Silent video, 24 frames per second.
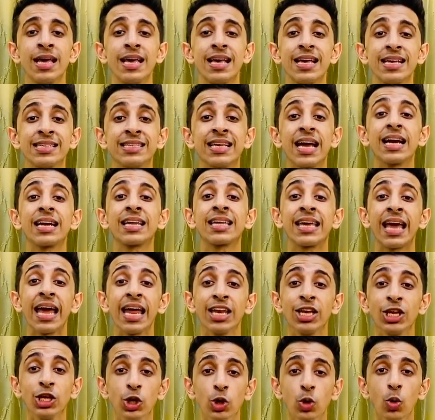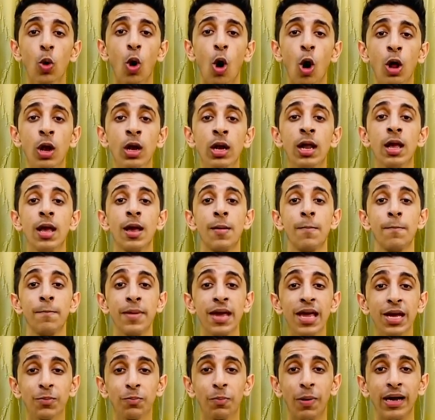is that can you all
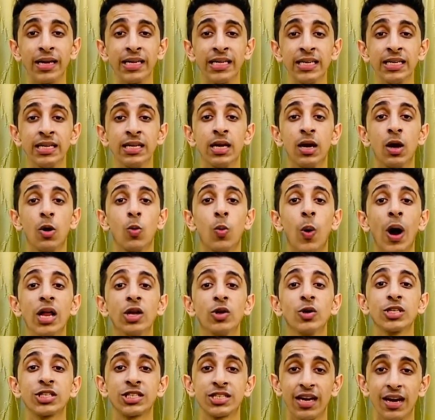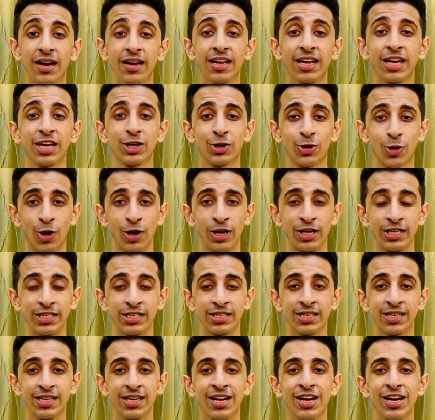make money while you are studying in college?